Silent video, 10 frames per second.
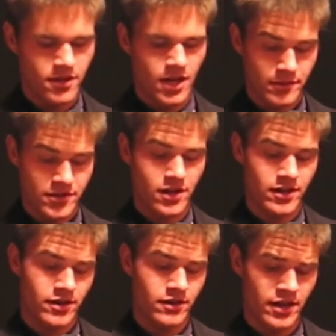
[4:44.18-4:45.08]
I'm sorry
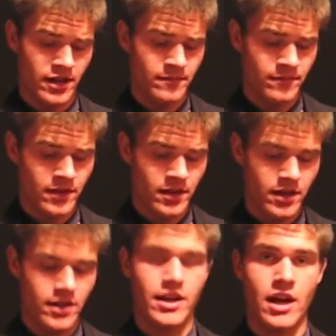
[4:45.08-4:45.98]
to hear that.
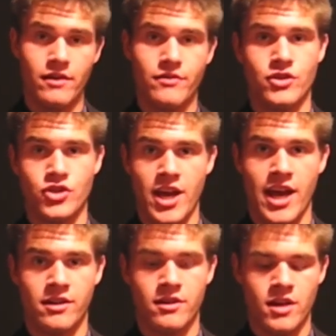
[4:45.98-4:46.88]
Now over to
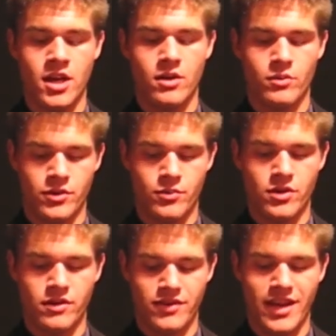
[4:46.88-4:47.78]
Jack with
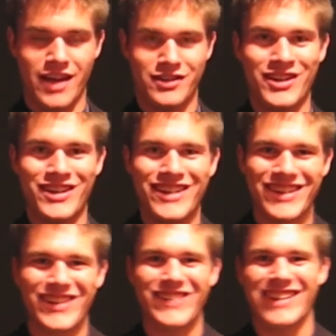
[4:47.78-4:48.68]
one of the actors.
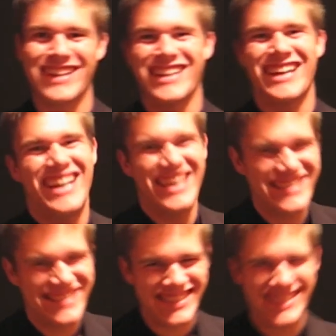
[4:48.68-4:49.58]
Oh my
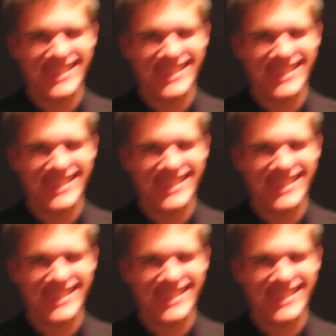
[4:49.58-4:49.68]
gosh.